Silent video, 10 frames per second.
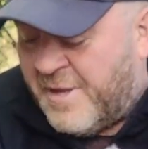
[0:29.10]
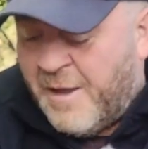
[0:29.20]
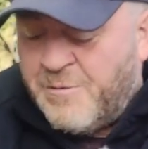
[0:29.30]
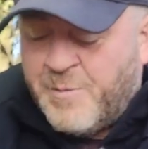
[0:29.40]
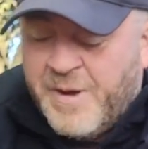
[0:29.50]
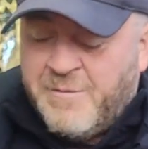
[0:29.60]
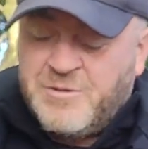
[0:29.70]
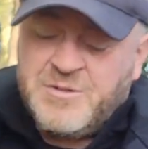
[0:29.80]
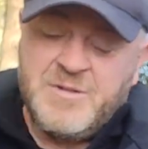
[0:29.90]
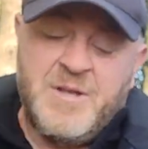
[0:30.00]
out the
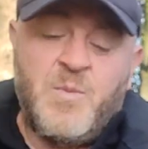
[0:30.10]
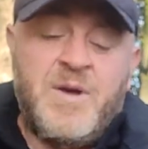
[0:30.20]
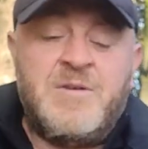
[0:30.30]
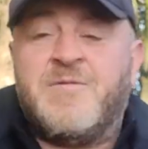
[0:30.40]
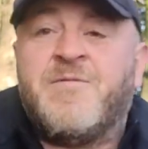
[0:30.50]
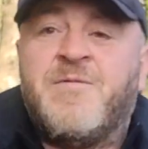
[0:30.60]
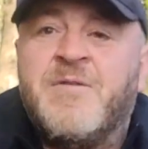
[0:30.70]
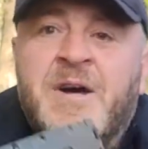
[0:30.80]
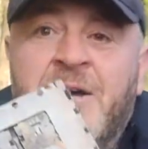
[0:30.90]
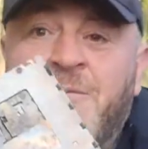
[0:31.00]
pouch it weighs
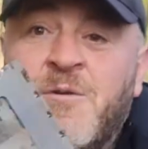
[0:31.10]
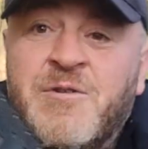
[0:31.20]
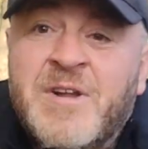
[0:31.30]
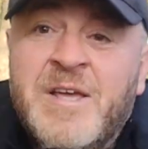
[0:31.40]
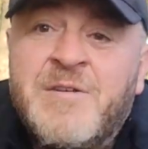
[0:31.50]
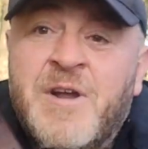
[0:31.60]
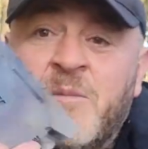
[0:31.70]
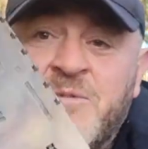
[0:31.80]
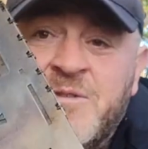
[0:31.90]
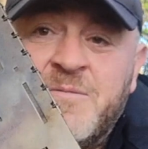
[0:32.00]
490
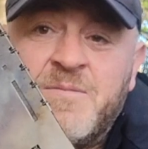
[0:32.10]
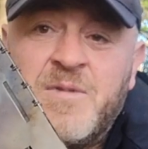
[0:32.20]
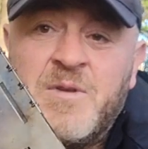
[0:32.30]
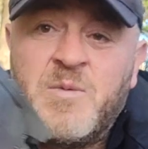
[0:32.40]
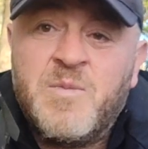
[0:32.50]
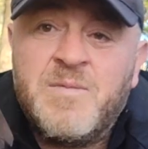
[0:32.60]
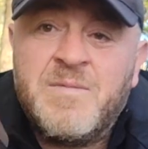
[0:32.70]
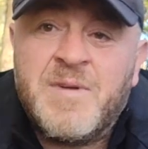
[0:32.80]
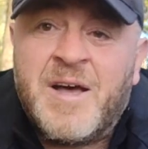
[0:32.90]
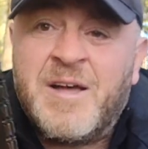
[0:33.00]
grams
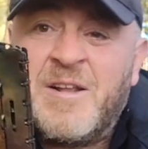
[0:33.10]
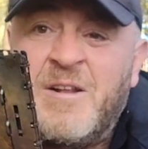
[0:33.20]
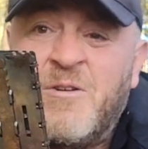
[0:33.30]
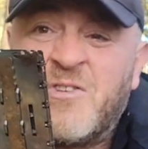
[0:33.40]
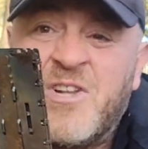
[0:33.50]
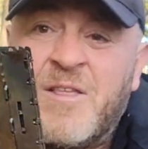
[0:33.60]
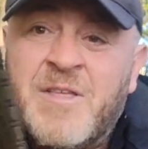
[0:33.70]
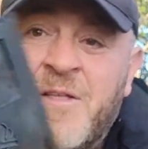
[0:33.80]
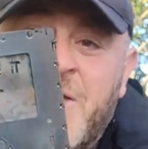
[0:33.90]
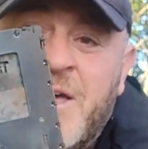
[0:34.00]
and it looks like
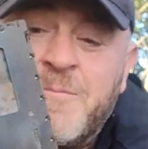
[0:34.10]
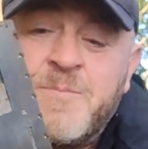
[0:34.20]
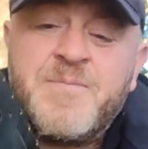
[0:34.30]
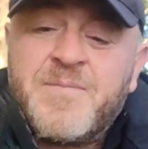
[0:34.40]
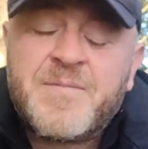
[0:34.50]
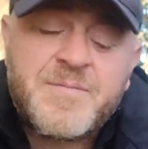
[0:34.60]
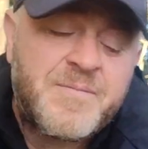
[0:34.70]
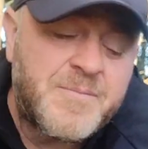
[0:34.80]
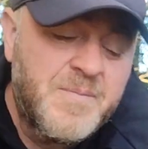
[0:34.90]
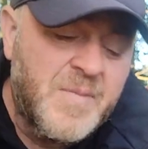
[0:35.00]
that there.
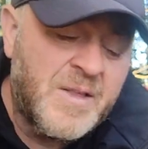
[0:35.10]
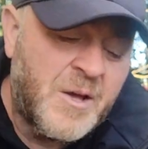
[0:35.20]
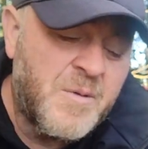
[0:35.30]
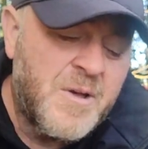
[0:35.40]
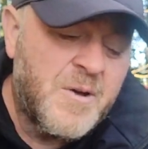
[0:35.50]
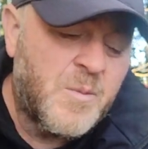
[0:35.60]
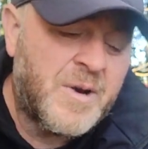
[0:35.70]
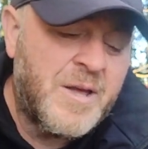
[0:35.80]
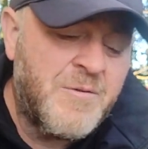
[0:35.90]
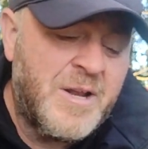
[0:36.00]
Now
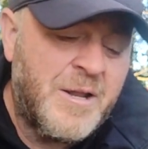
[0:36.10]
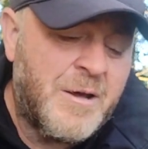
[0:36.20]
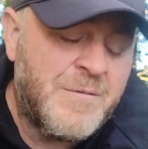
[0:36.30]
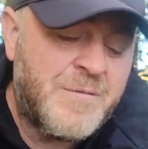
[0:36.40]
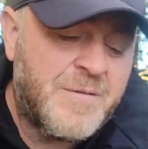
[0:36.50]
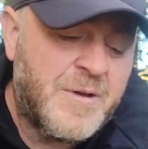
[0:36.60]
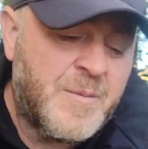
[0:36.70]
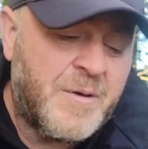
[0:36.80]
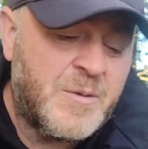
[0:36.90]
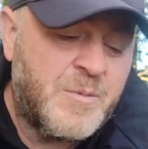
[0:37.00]
what I really love
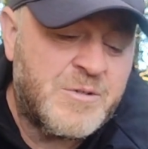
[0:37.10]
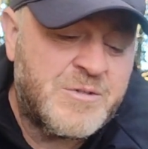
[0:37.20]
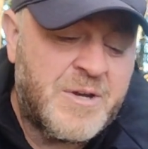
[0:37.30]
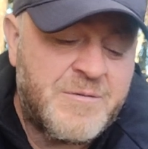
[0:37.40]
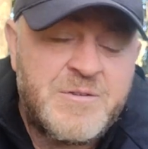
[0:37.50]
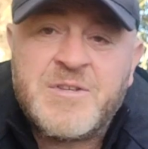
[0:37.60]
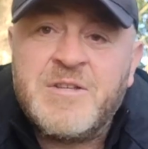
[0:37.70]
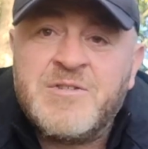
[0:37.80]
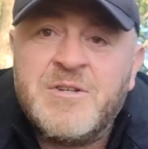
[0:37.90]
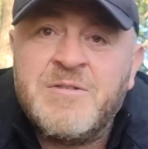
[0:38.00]
about the Bushcraft
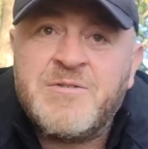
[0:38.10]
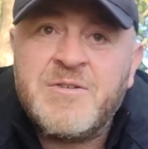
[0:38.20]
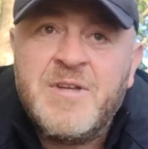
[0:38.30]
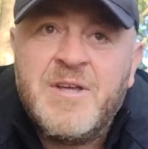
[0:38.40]
Essentials